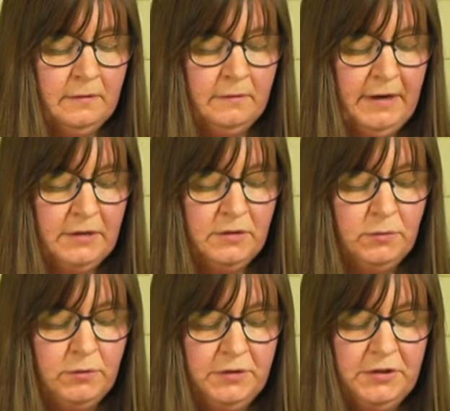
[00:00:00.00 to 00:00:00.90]
Thread
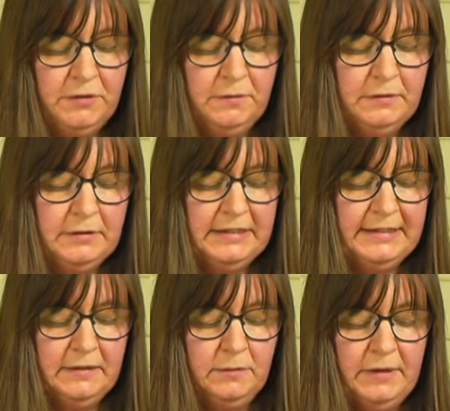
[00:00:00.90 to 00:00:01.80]
towards you,
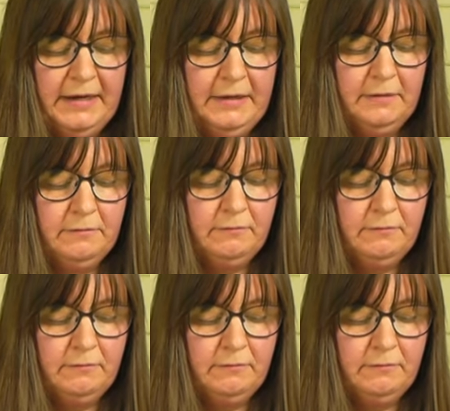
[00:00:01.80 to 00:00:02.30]
needle away.